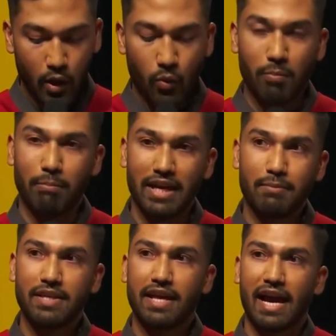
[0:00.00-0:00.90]
What made
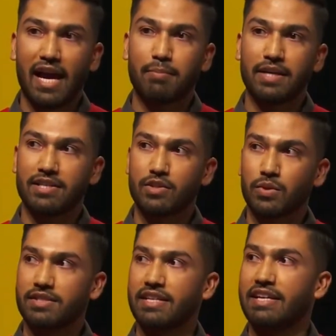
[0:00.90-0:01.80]
me the happiest was
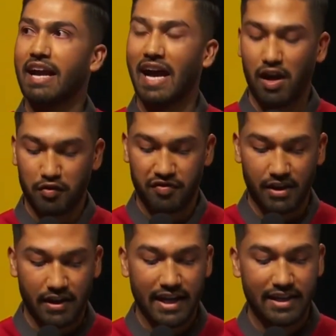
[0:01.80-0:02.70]
seeing how
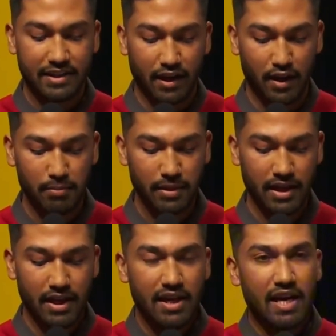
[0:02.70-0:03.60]
far I had come
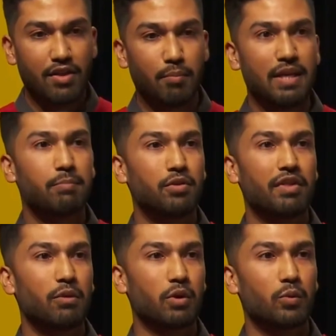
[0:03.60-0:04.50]
and the people
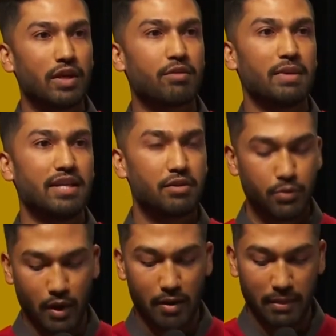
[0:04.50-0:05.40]
that were with me
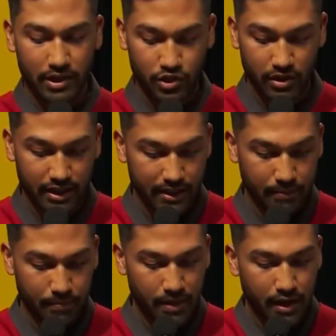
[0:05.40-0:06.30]
throughout my journey.
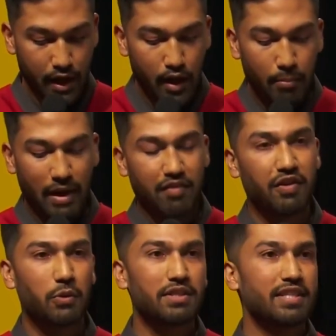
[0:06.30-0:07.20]
By
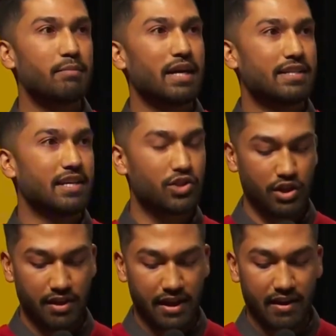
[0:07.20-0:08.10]
focusing my
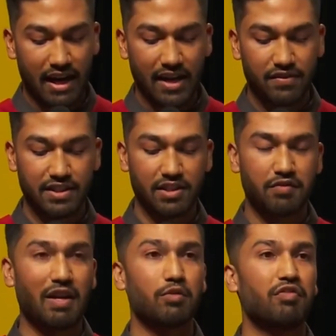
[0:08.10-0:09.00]
attention there, I have since
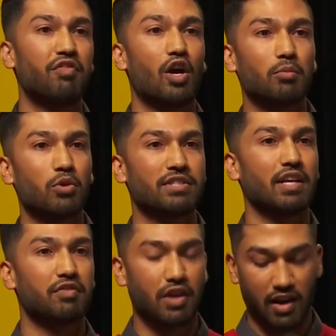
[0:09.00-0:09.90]
found far more
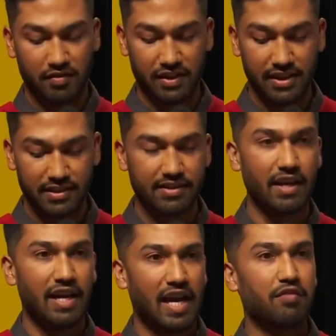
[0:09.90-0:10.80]
self confidence
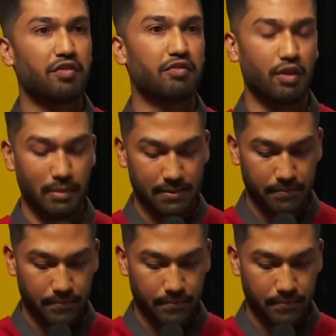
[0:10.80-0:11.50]
and fulfillment.